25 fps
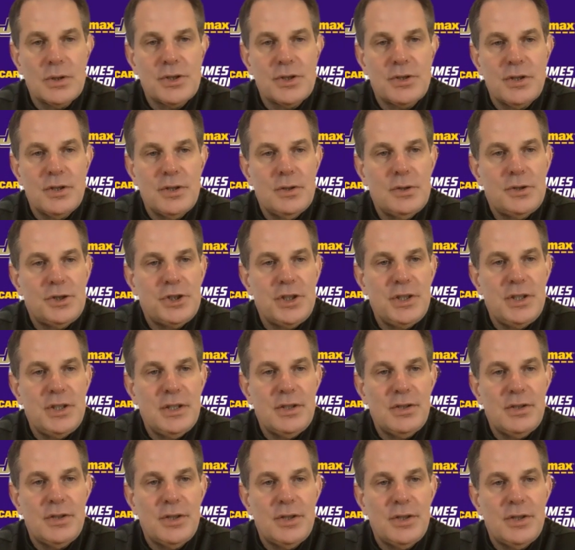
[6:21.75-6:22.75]
DiNucci
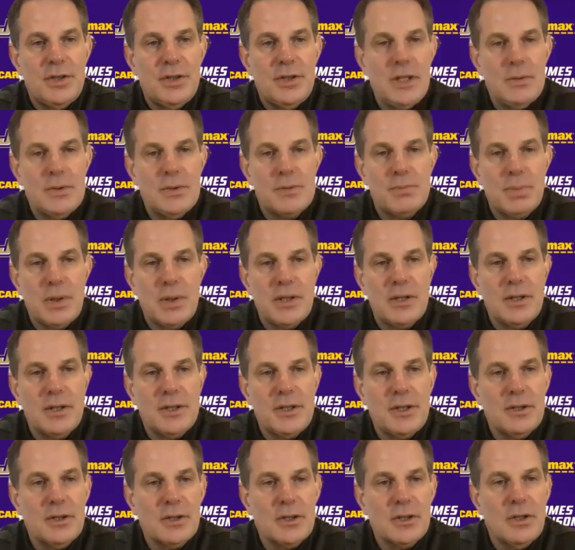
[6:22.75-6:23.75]
did too, and he was player of the
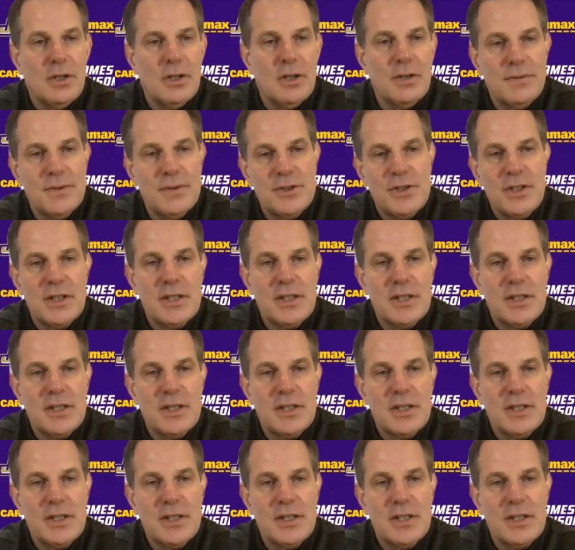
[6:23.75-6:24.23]
year in the conference.